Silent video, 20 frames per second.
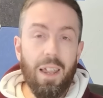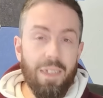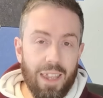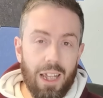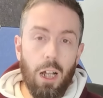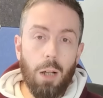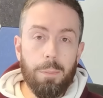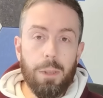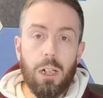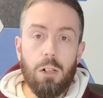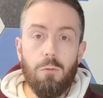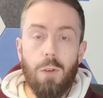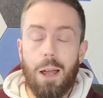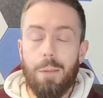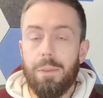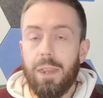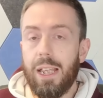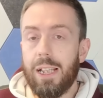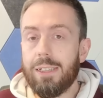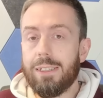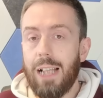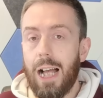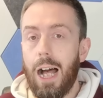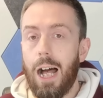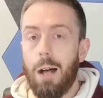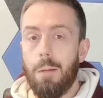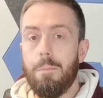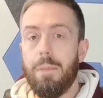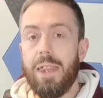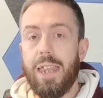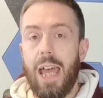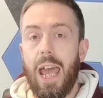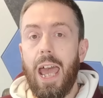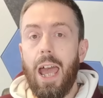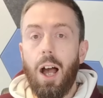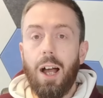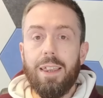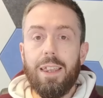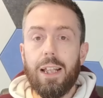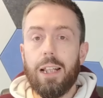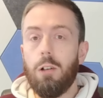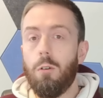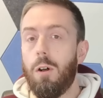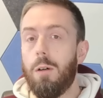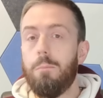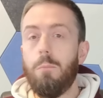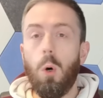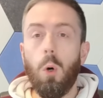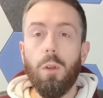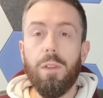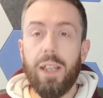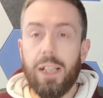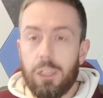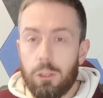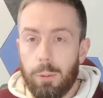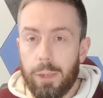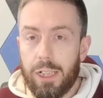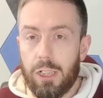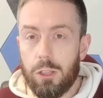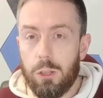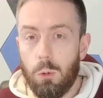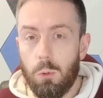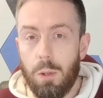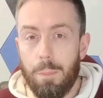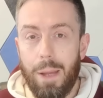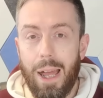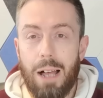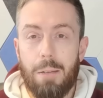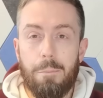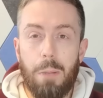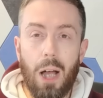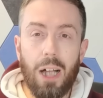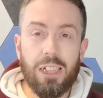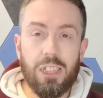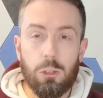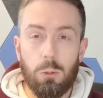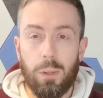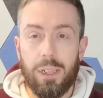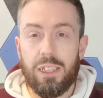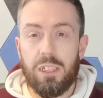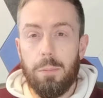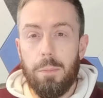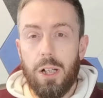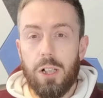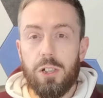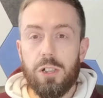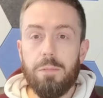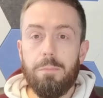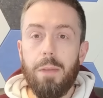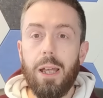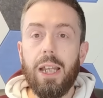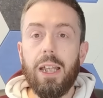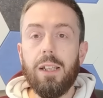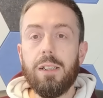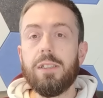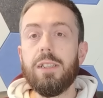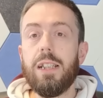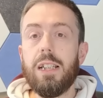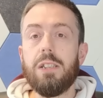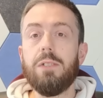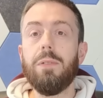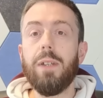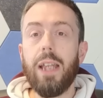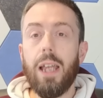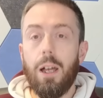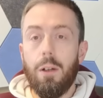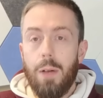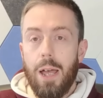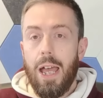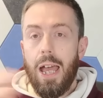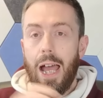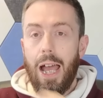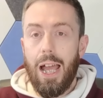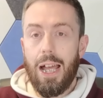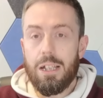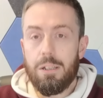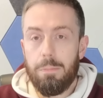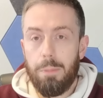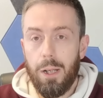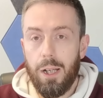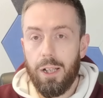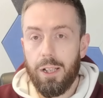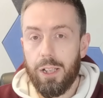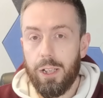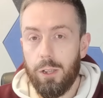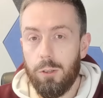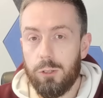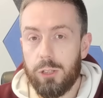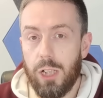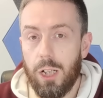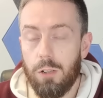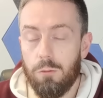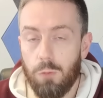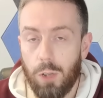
I think I'm going to wrap things up there. I think there are more things we could talk about, but I just wanted to merge as many into this video as per user